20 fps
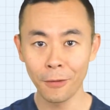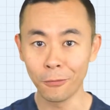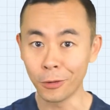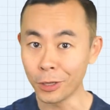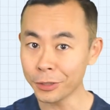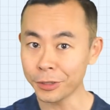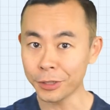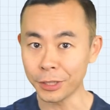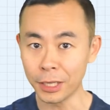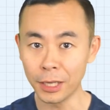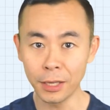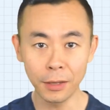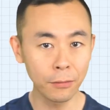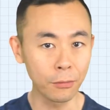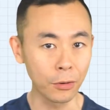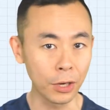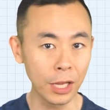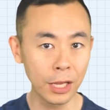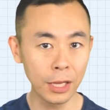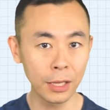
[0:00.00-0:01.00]
When you see,
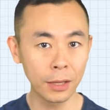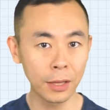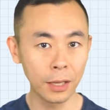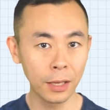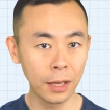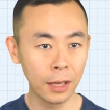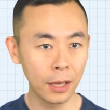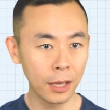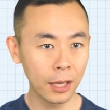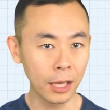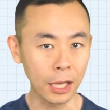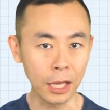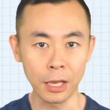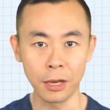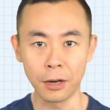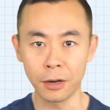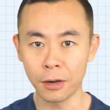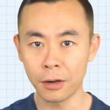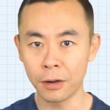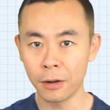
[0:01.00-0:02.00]
read,
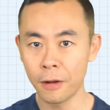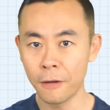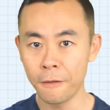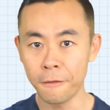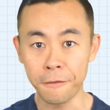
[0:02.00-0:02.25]
hear,